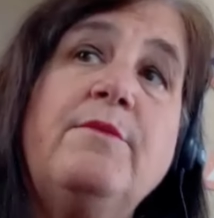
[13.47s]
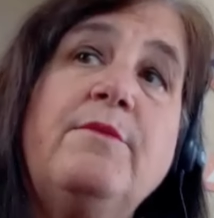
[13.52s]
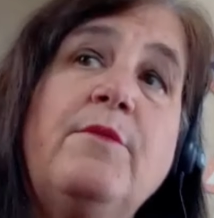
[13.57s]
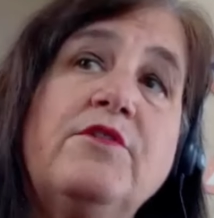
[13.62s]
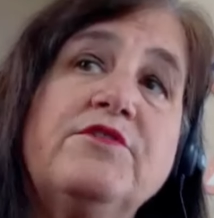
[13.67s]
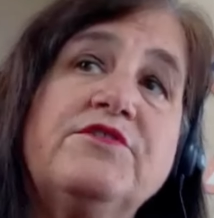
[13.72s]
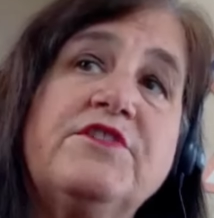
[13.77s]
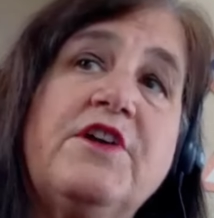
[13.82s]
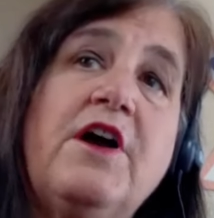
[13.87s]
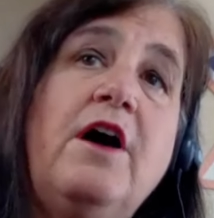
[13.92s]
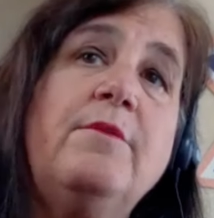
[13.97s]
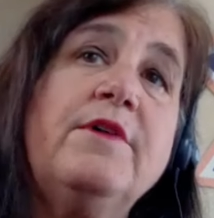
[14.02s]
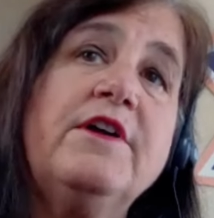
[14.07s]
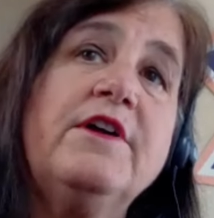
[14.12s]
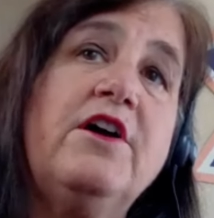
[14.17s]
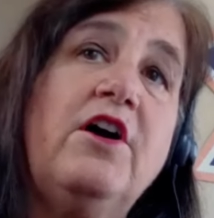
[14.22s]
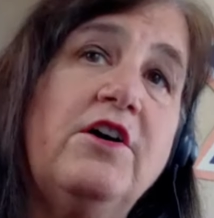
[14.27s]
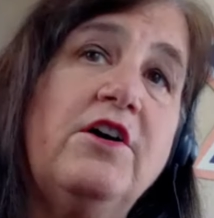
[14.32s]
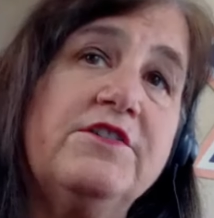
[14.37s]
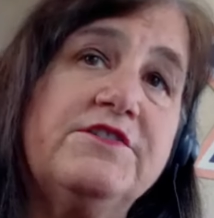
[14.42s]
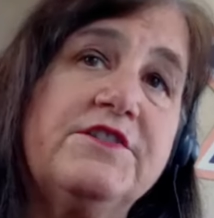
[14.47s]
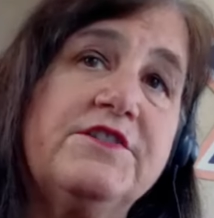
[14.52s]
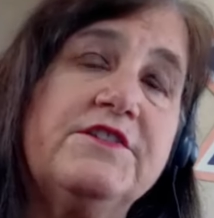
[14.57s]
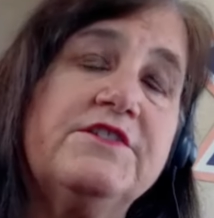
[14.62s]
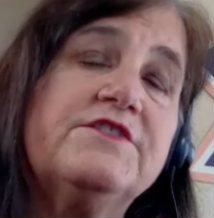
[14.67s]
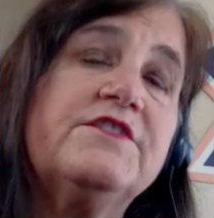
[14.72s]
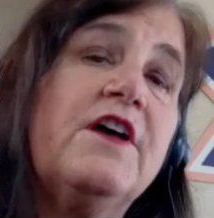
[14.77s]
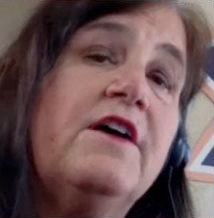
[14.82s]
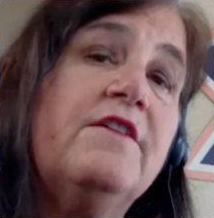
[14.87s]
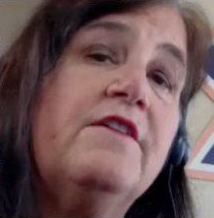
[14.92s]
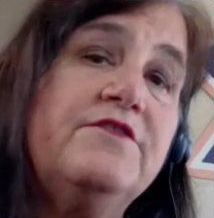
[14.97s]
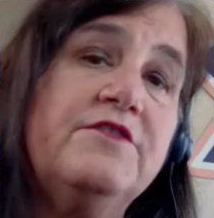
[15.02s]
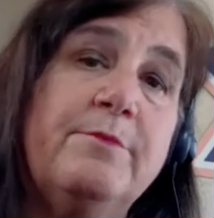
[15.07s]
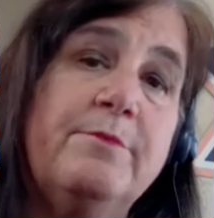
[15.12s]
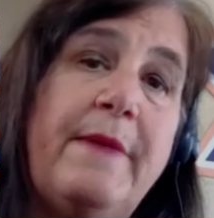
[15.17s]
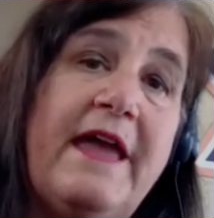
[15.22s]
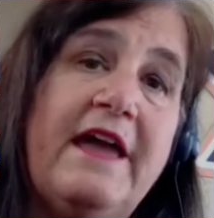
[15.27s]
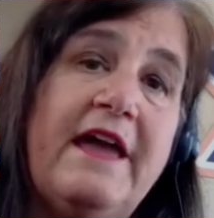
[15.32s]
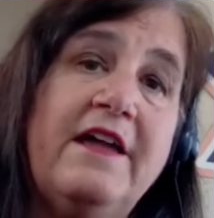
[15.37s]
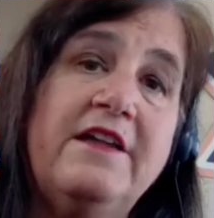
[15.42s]
most common causes of
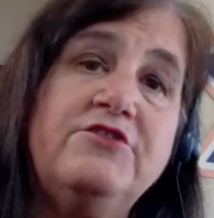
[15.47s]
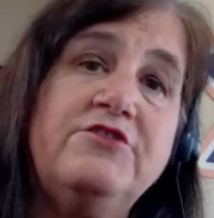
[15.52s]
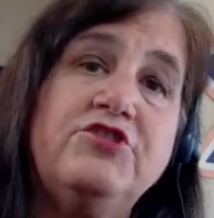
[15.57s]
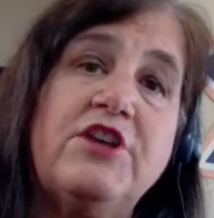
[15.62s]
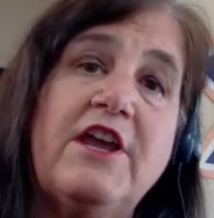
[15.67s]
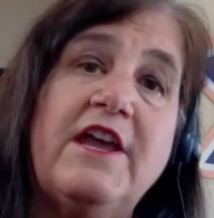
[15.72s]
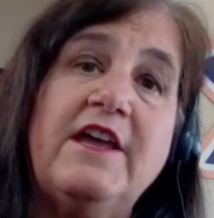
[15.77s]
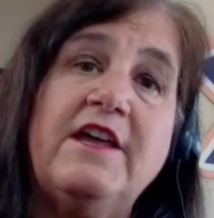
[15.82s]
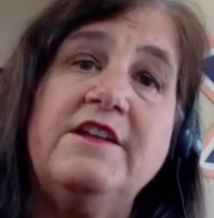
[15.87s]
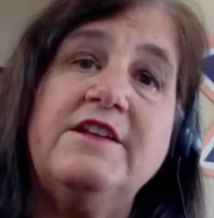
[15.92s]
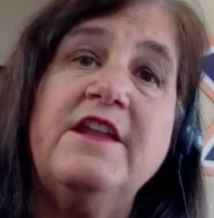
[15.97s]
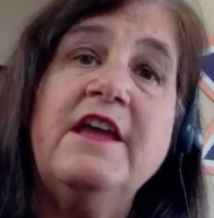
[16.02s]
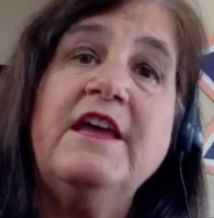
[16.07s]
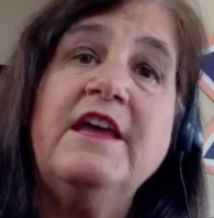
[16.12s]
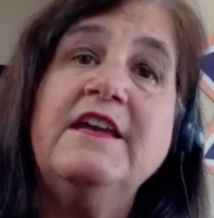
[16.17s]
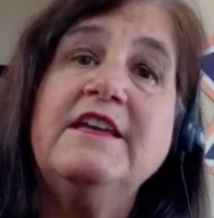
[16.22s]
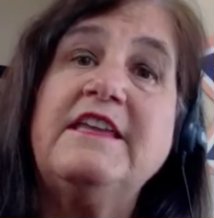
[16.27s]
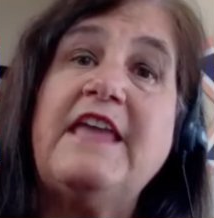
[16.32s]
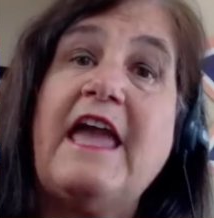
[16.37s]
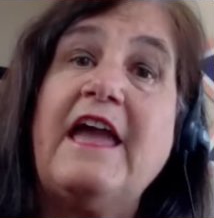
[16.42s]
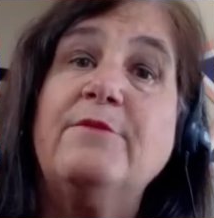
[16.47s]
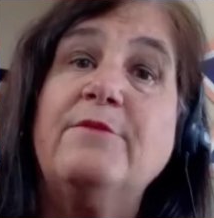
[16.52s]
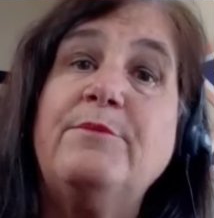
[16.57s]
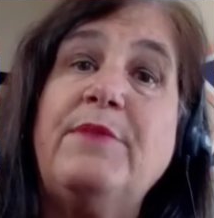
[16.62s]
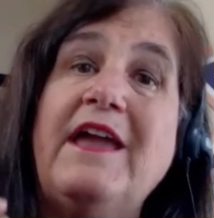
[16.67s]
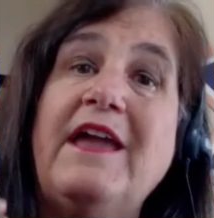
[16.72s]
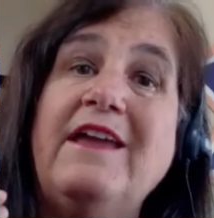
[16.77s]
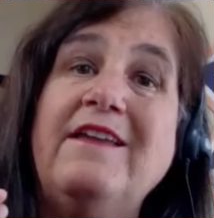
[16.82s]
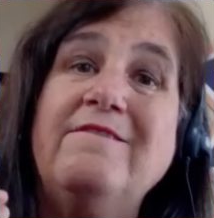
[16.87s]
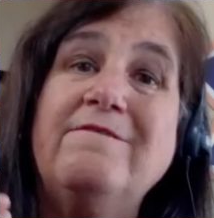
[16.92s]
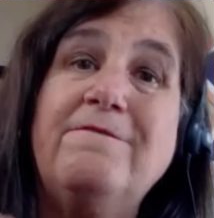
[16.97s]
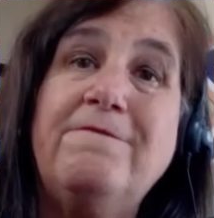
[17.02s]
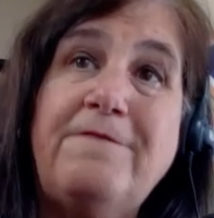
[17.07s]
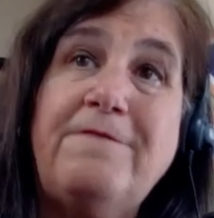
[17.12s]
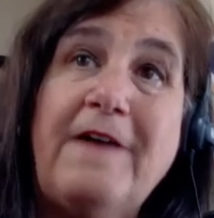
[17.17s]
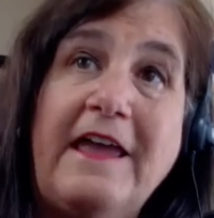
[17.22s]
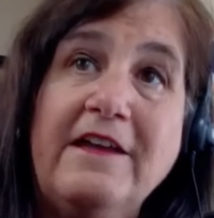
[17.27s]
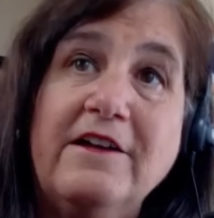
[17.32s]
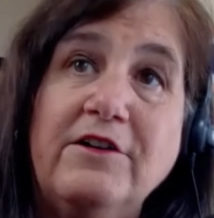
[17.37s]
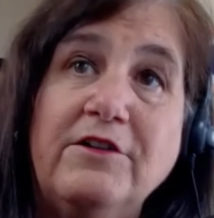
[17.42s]
demand gen campaign
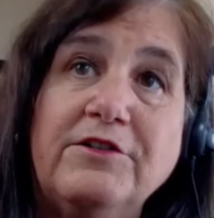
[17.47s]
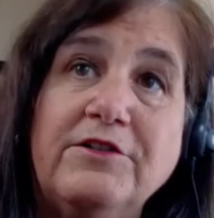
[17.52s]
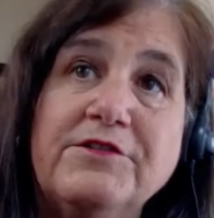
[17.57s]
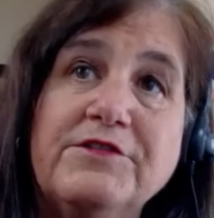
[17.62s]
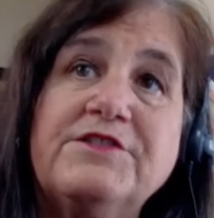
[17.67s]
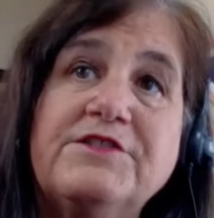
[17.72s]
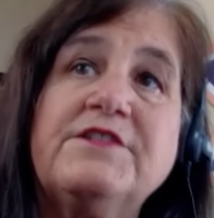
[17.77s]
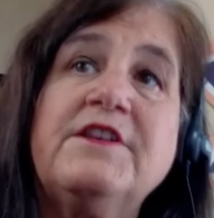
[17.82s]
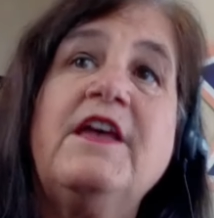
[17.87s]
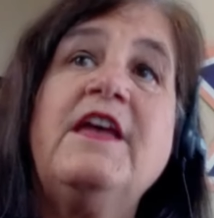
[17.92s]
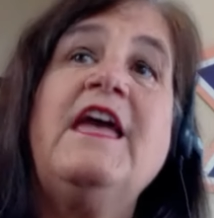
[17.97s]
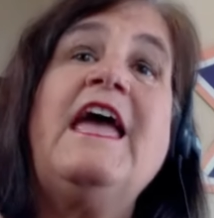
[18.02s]
fails